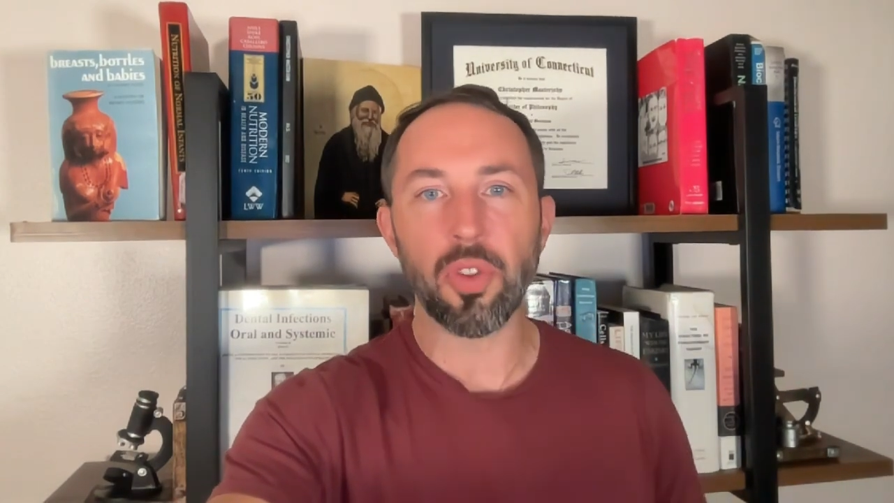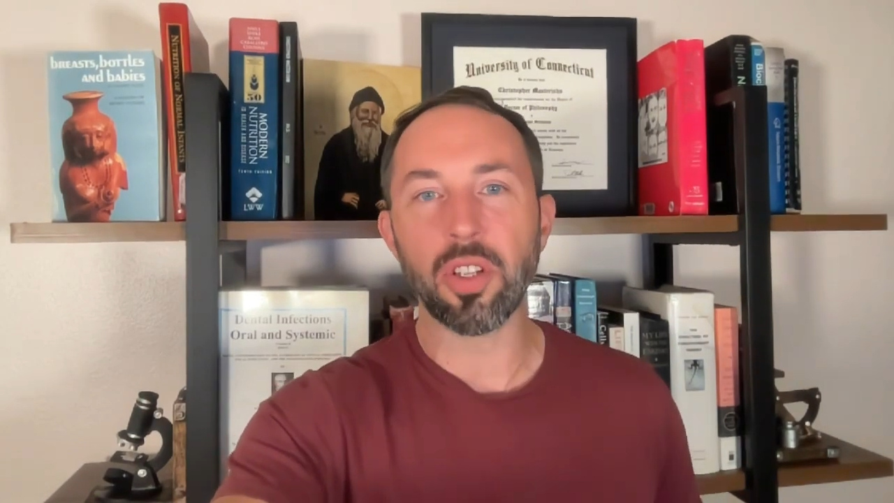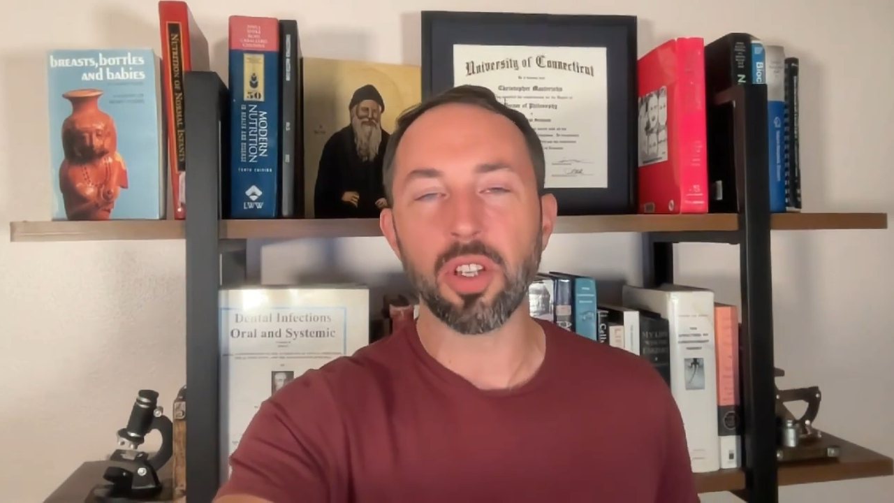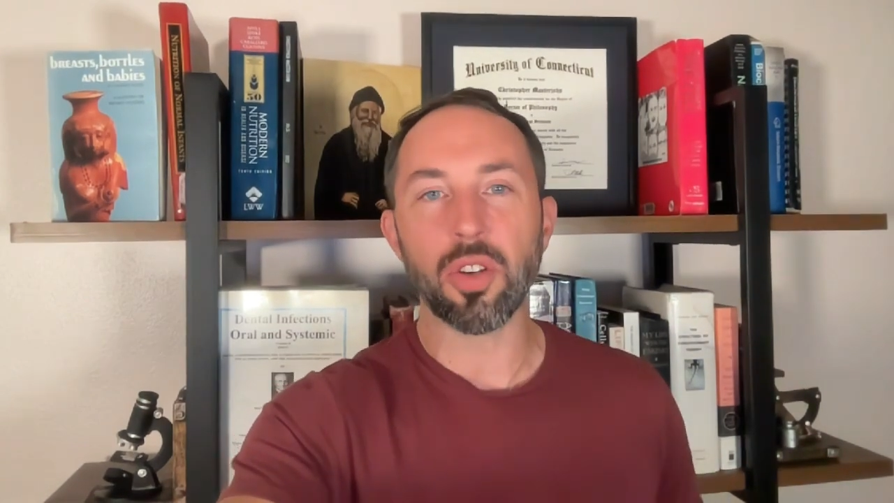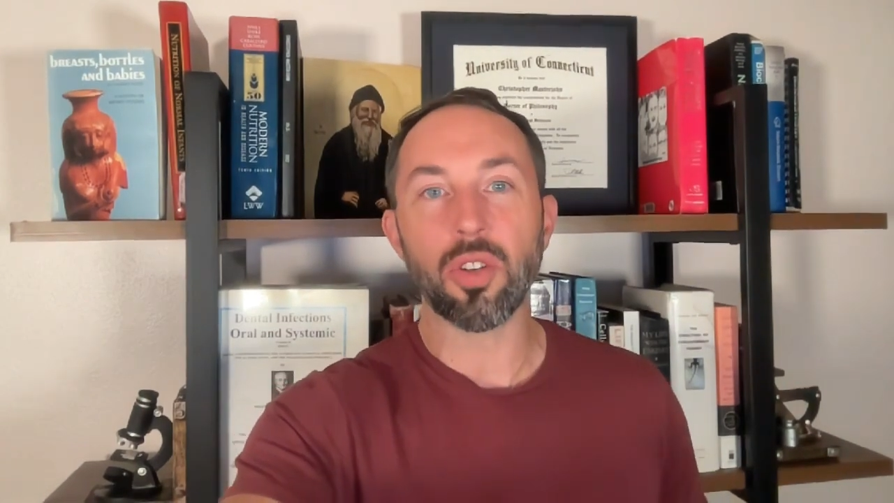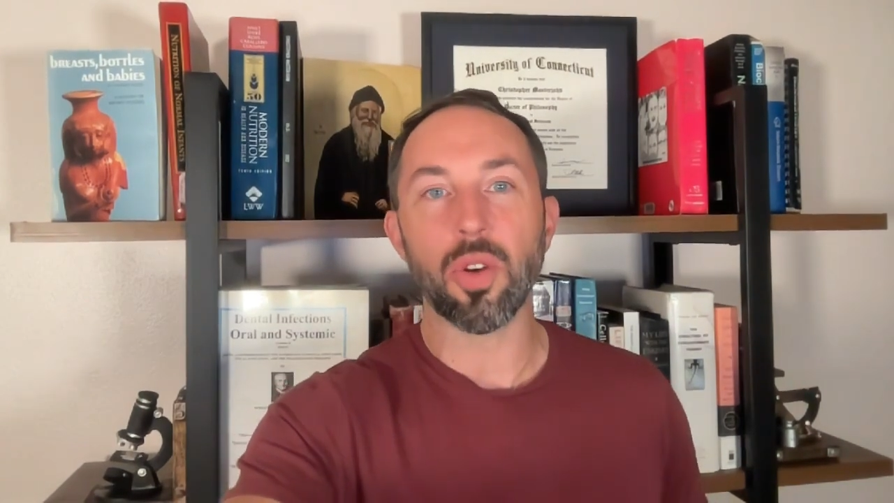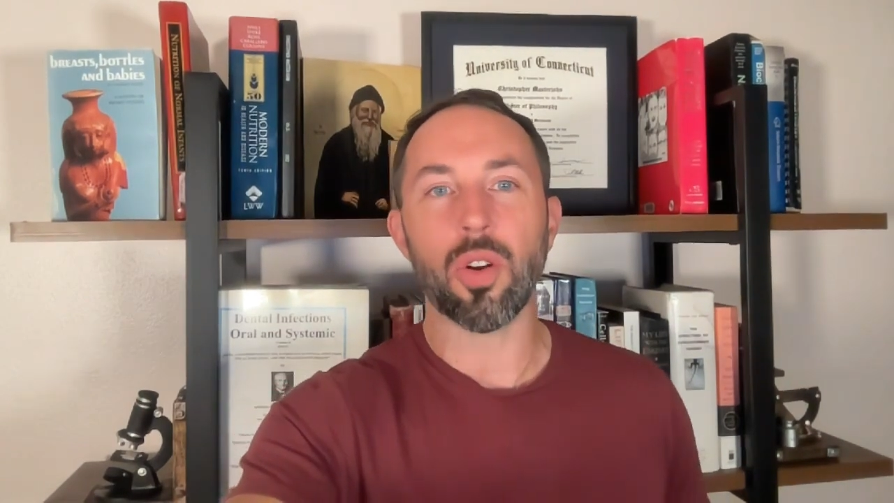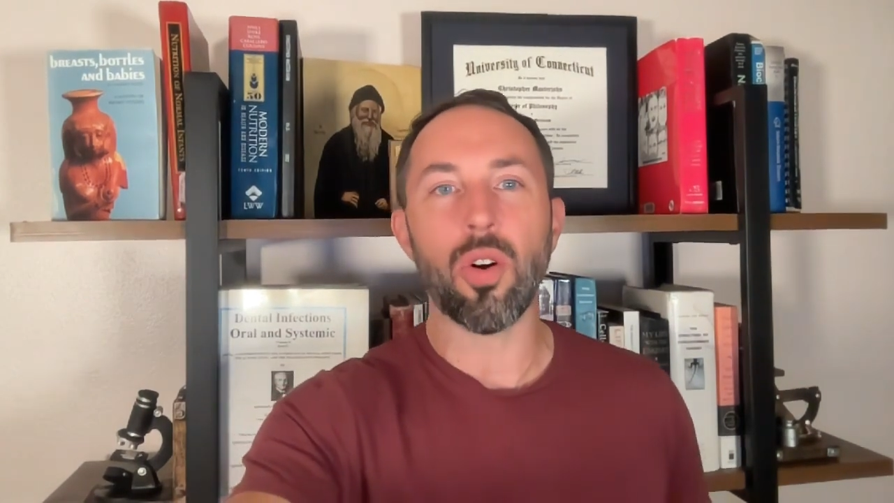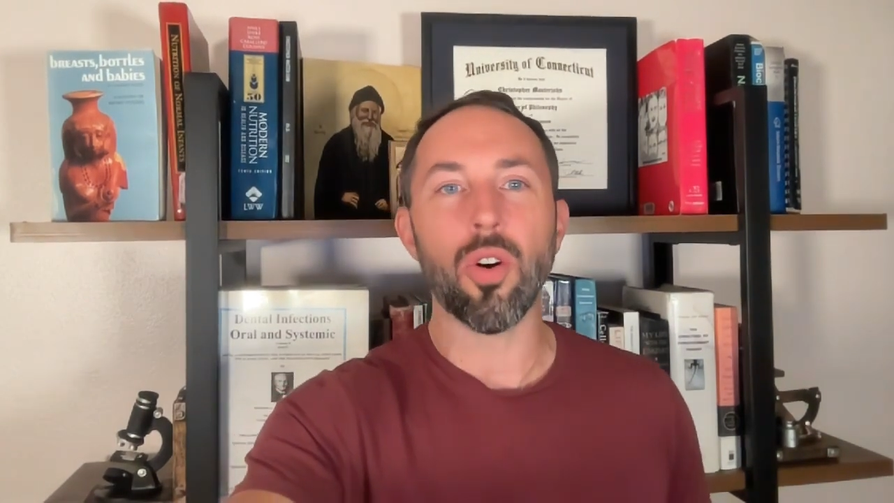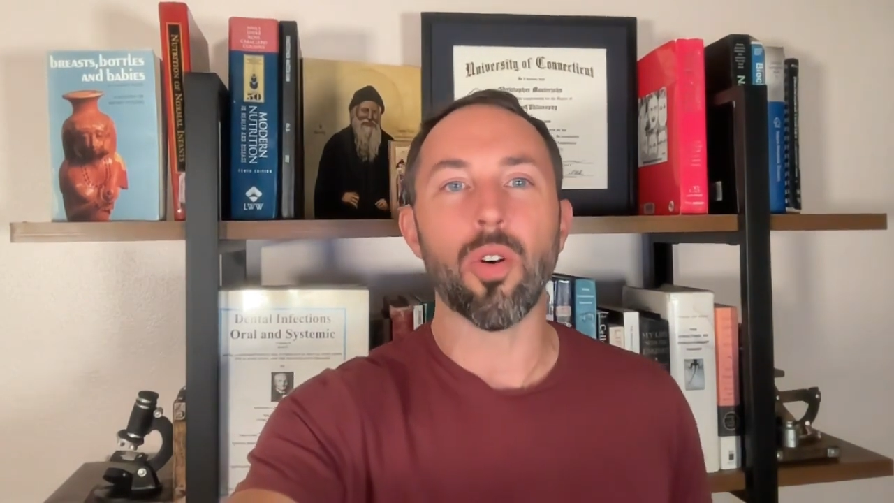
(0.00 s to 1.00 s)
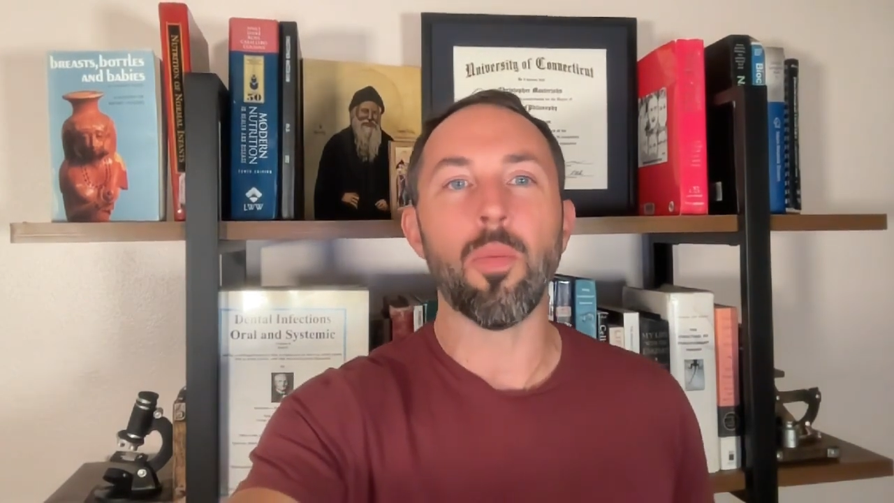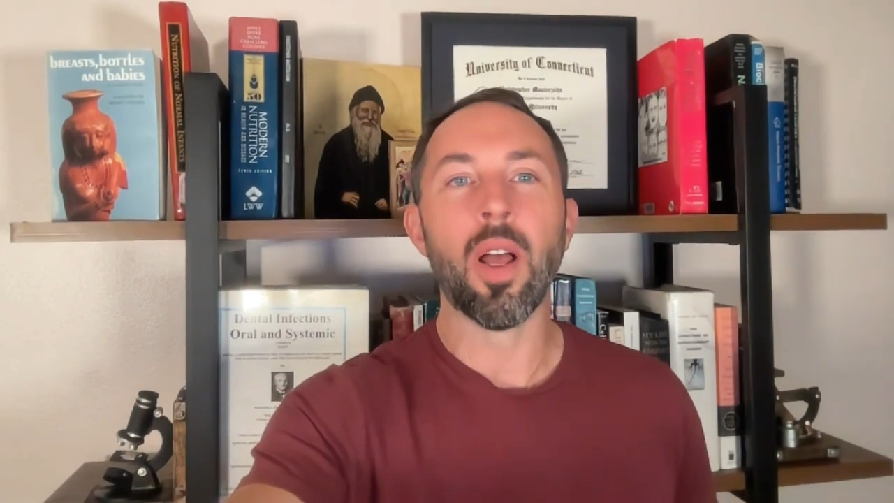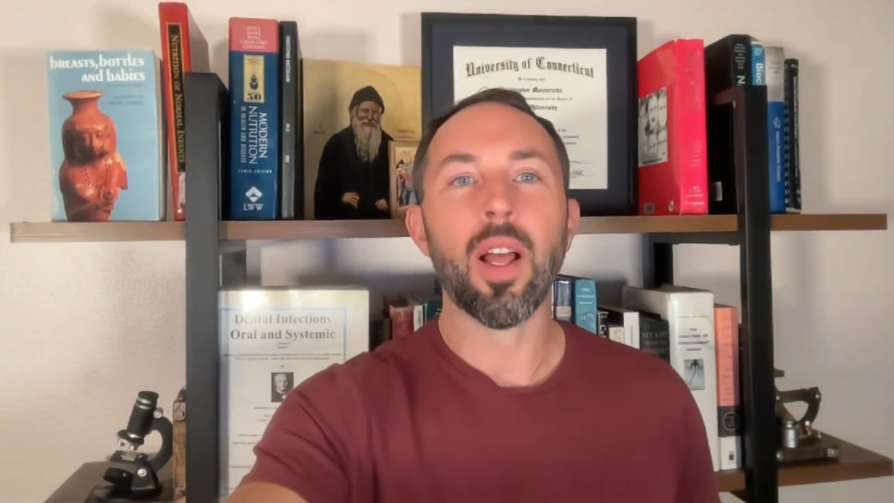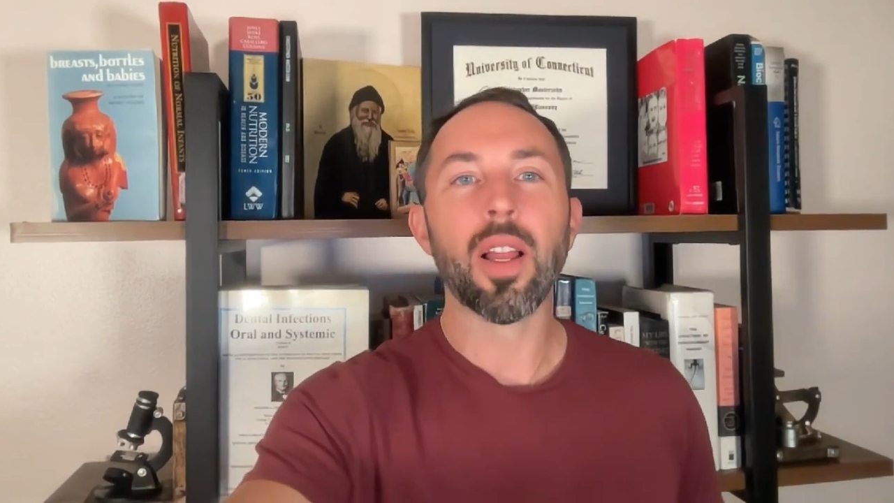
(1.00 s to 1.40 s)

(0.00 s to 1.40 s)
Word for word: things that you can do at home,